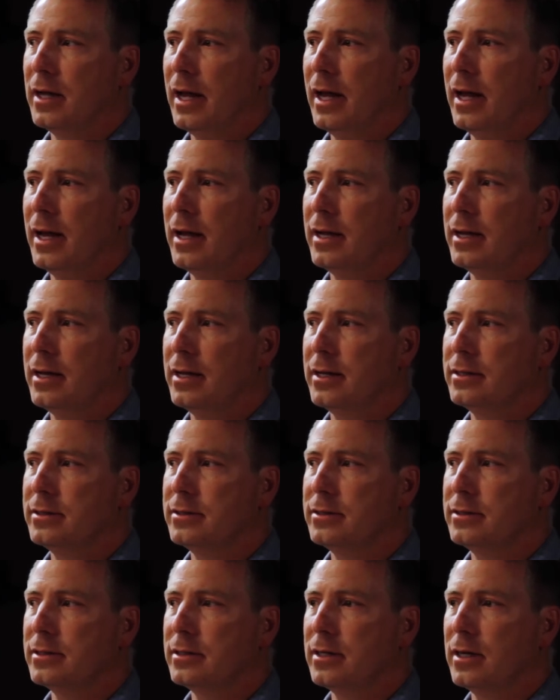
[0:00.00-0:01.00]

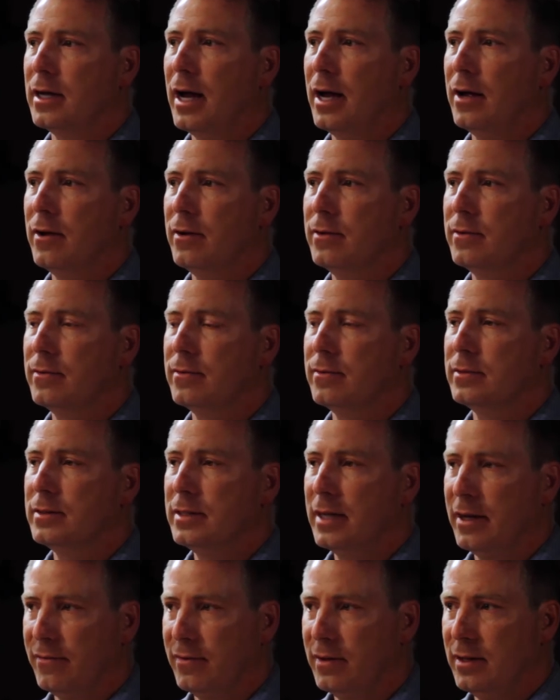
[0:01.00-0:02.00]
And I
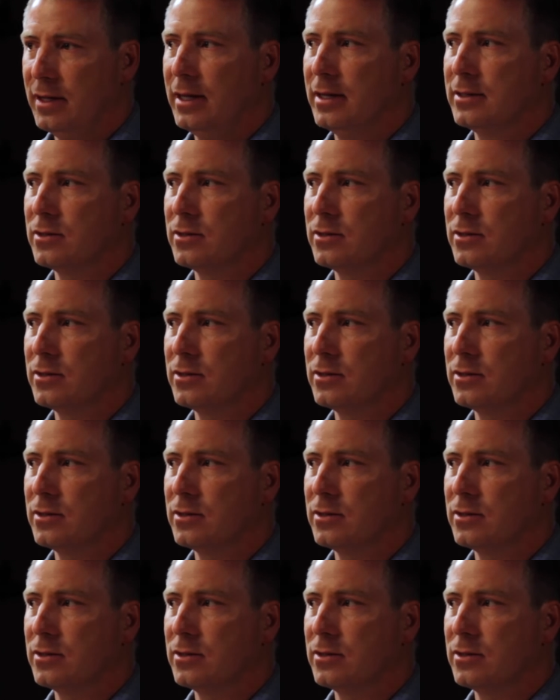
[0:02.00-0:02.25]
definitely,